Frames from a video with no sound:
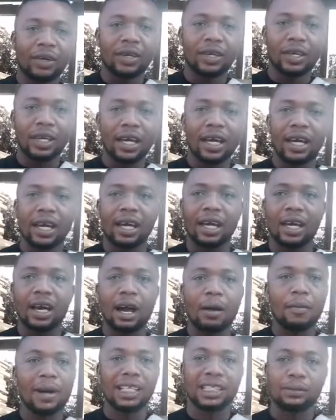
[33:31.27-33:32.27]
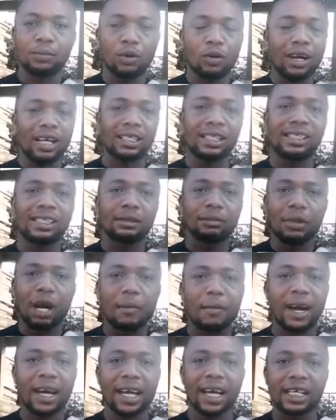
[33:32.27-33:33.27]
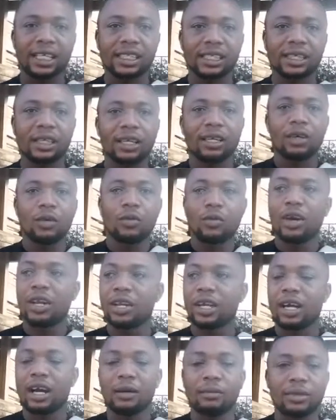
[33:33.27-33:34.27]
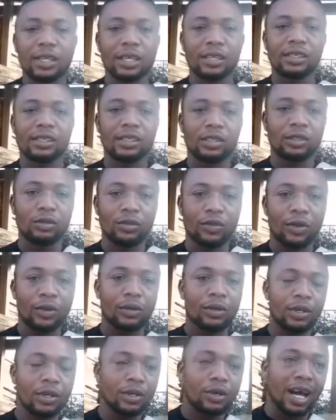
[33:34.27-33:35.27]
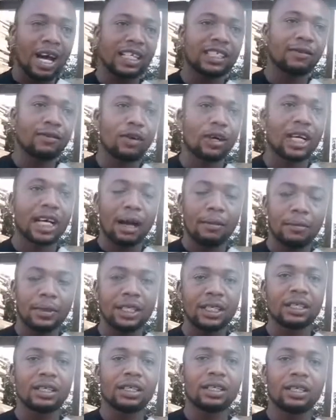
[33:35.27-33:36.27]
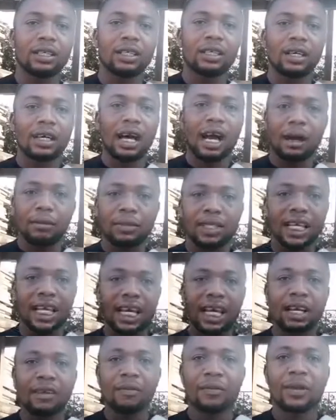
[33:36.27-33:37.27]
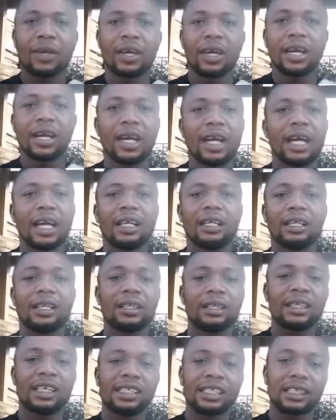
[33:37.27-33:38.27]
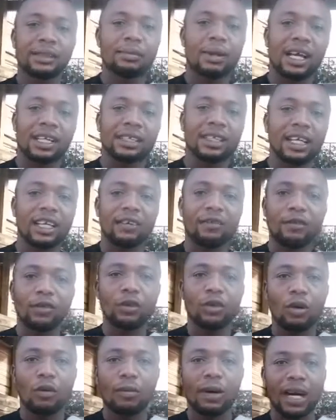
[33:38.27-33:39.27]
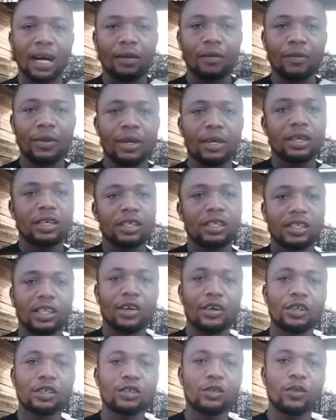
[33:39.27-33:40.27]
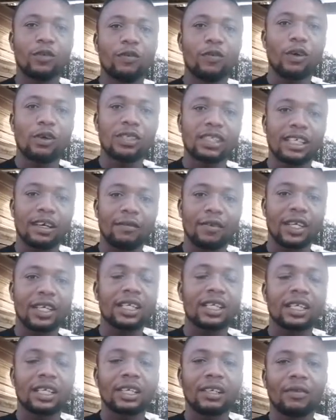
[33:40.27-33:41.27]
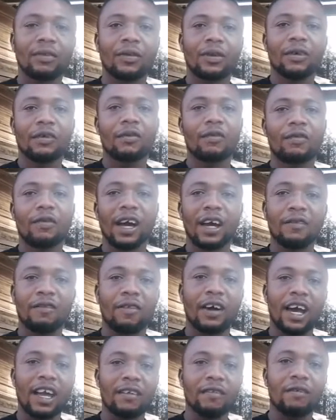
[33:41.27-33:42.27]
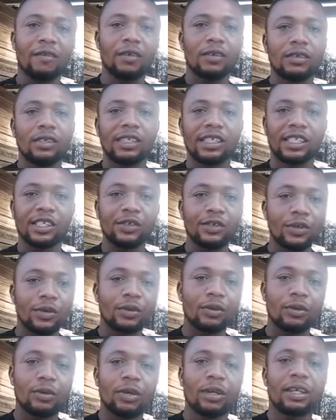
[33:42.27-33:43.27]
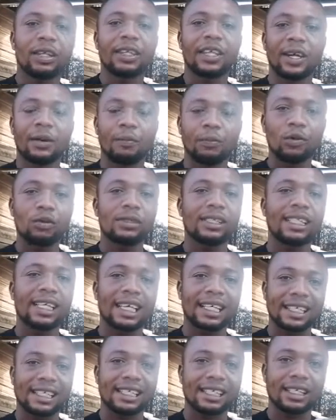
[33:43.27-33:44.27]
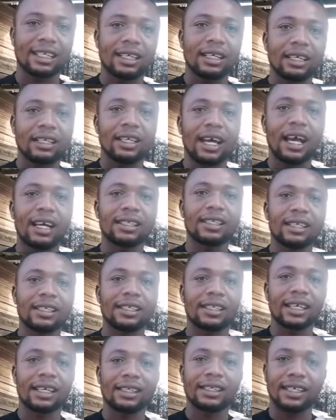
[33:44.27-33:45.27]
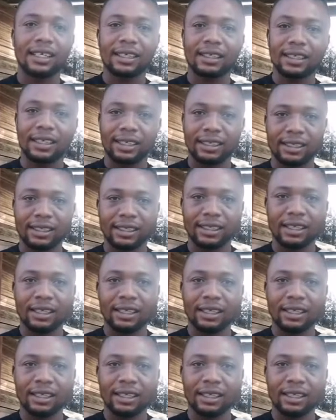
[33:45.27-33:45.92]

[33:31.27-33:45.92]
Yeah, I'm at Pokwasi Timber Market. When you come there, you ask for Gabi, I'm there. And this is my telephone number, 0247 550 666. That is a 666.